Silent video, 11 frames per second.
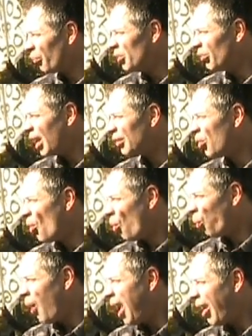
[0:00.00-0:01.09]
realize,
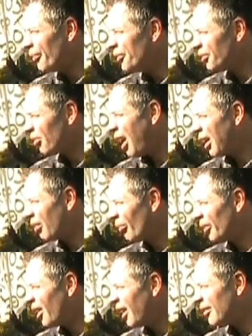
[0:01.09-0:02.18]
wow, there's a lot
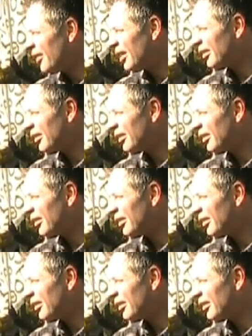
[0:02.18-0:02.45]
going on.